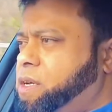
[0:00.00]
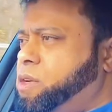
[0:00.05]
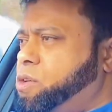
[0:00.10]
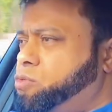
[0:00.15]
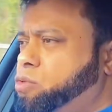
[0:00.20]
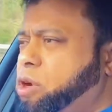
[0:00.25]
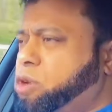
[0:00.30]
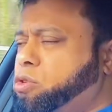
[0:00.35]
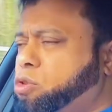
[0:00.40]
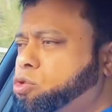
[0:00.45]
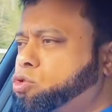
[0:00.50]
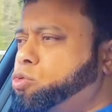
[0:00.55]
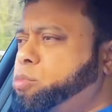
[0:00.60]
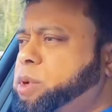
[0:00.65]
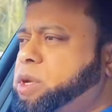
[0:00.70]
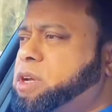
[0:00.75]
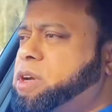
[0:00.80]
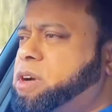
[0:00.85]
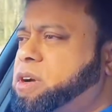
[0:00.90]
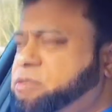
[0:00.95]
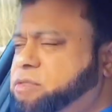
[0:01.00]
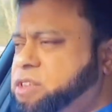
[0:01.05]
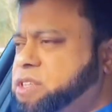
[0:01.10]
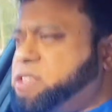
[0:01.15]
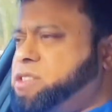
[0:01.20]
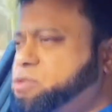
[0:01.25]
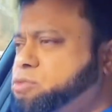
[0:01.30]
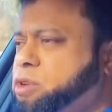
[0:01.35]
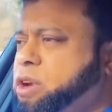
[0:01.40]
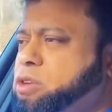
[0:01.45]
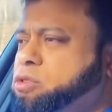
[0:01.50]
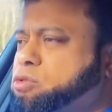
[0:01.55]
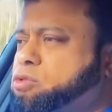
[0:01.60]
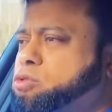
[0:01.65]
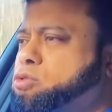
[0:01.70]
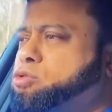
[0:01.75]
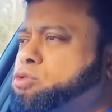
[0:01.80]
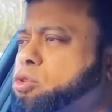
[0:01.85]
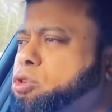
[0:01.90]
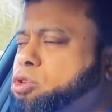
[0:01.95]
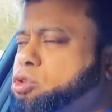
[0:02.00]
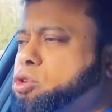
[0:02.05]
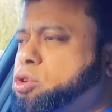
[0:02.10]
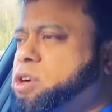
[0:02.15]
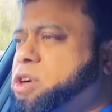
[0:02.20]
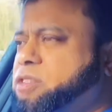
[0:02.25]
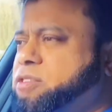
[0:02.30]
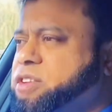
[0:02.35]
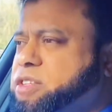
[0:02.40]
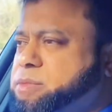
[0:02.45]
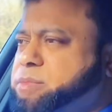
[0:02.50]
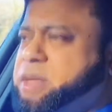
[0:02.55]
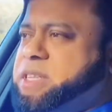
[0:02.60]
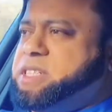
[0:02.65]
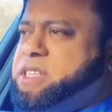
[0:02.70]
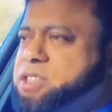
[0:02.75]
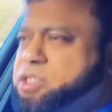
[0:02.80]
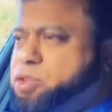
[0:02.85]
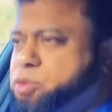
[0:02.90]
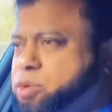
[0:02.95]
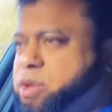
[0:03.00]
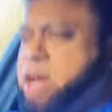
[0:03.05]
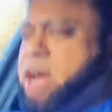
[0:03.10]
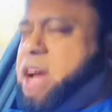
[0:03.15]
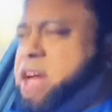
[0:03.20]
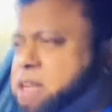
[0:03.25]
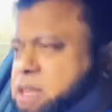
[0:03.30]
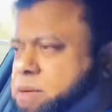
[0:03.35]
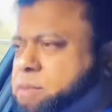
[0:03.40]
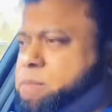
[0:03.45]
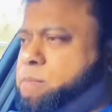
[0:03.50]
Try not to be nervous. Try to control your nerves as much as you can.